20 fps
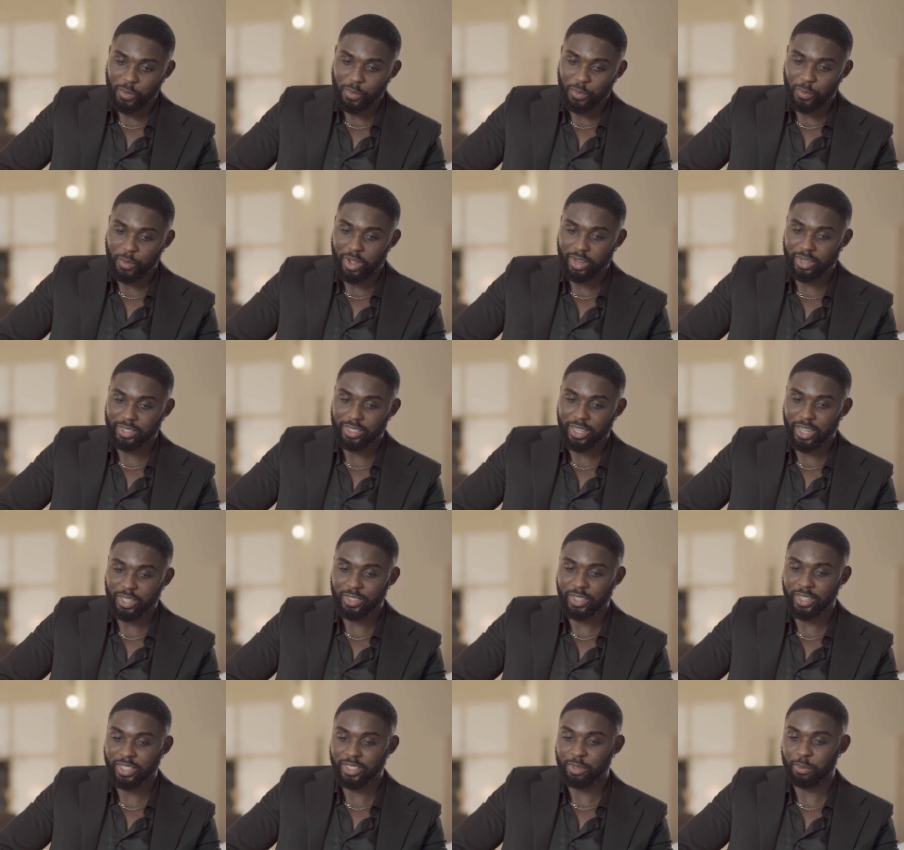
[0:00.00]
Well, it's hard to
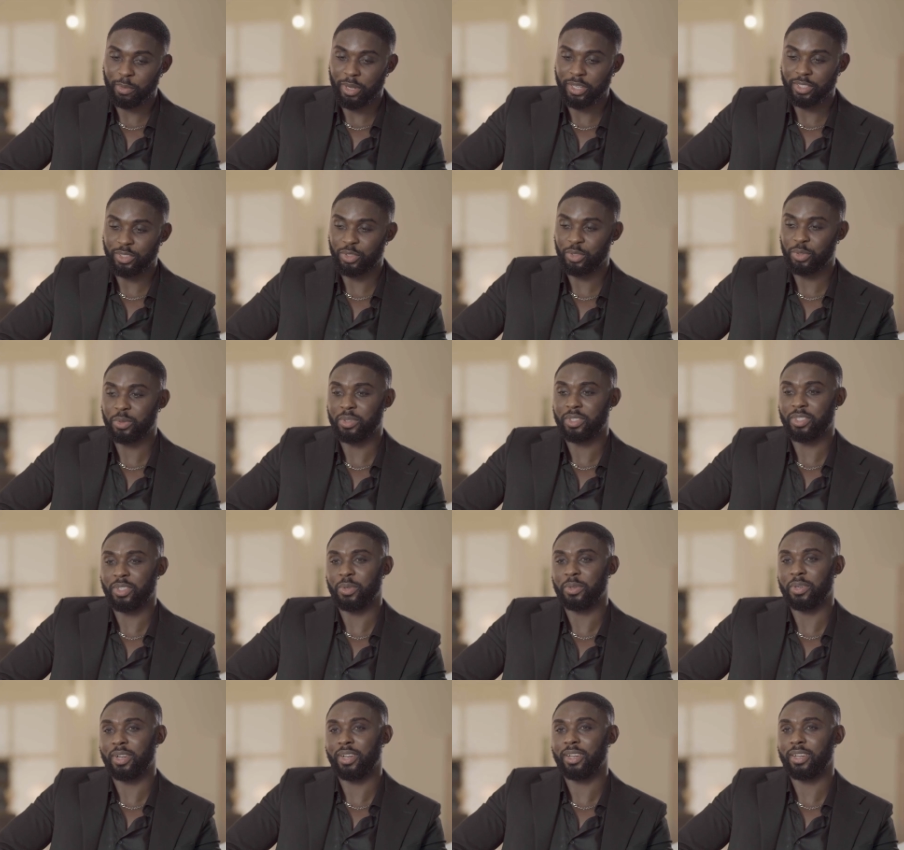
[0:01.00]
hate a man in a suit,
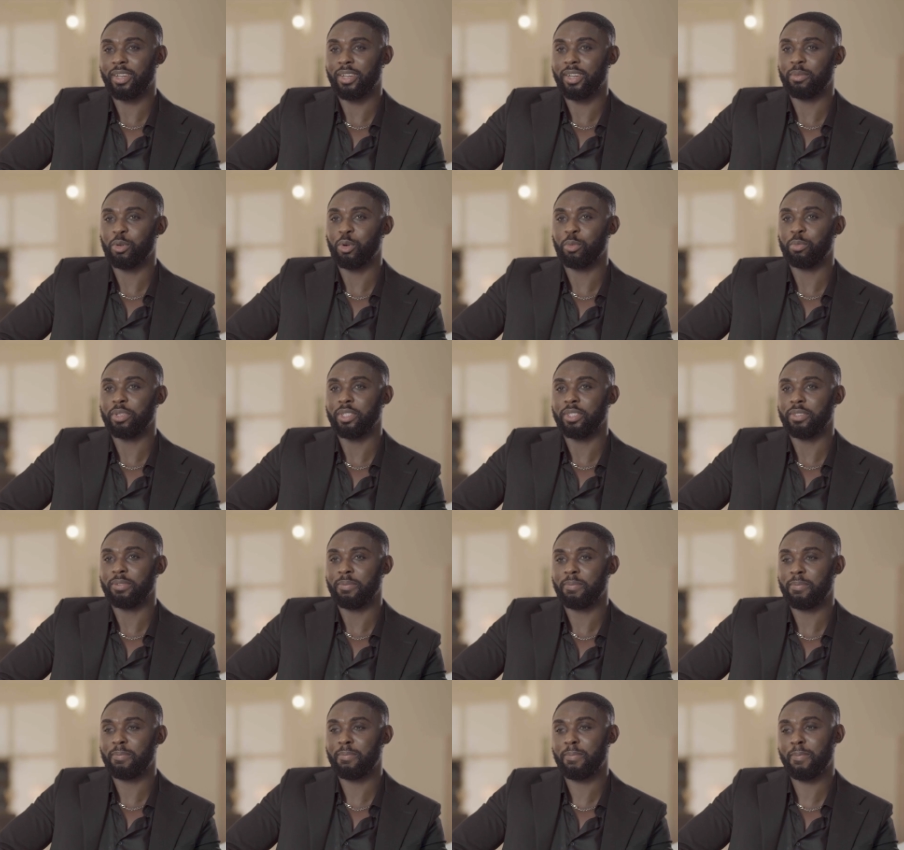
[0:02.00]
so I'm hoping,
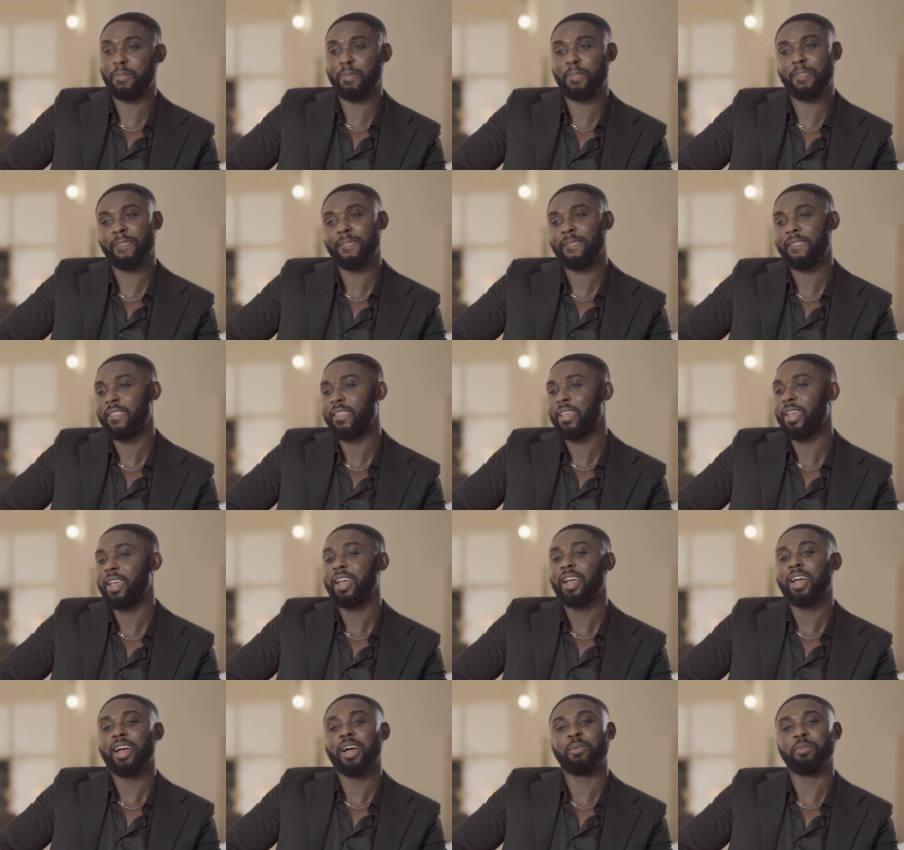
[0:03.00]

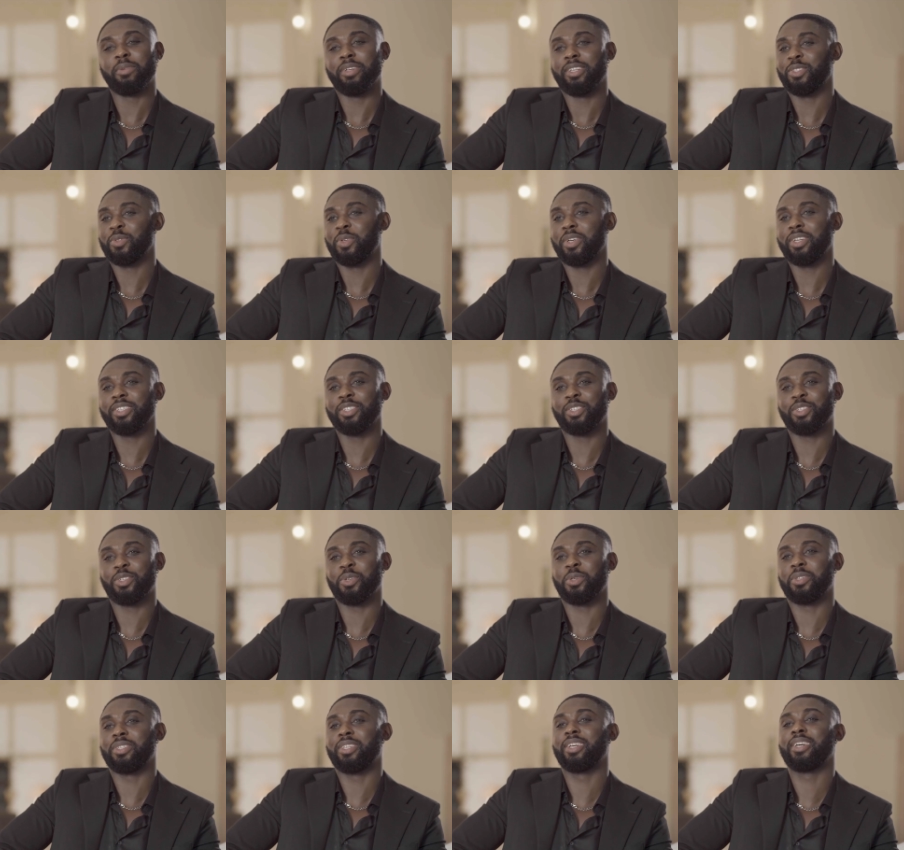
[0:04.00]
he's wearing a
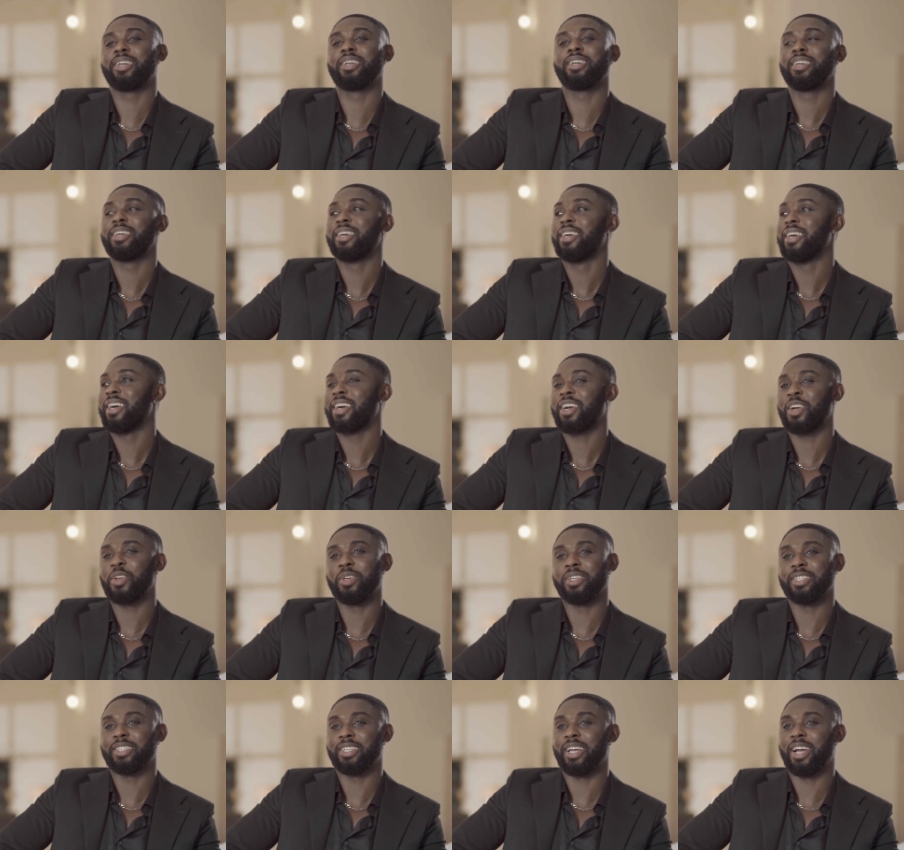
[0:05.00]
suit. Can't
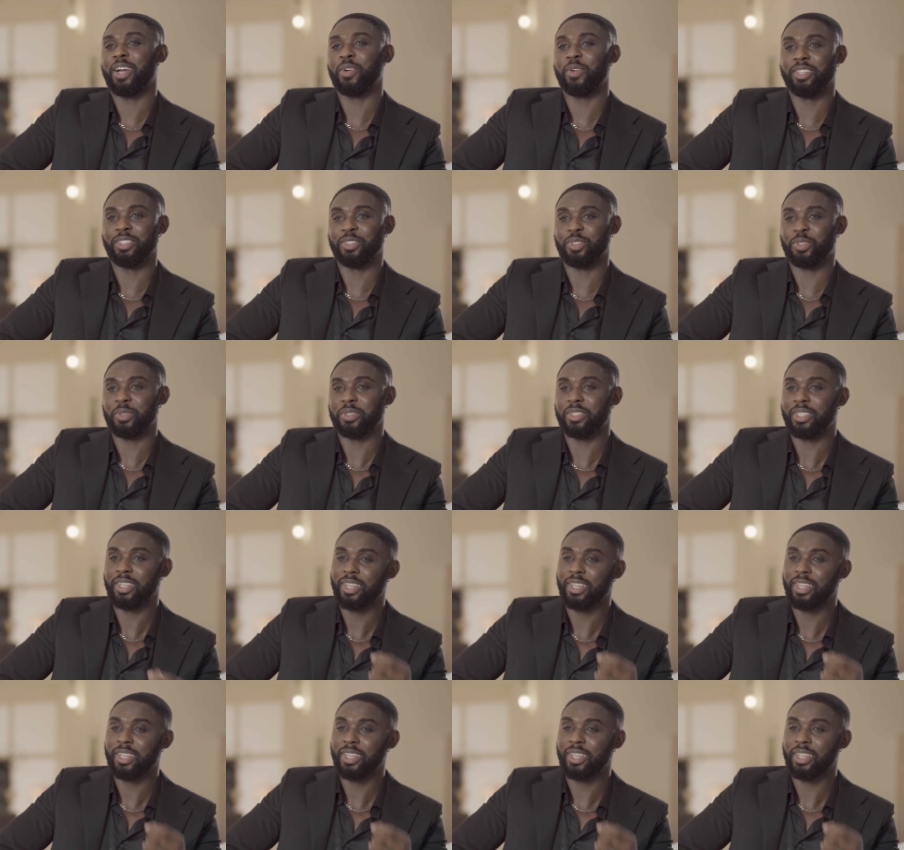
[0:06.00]
hate a guy wearing a suit,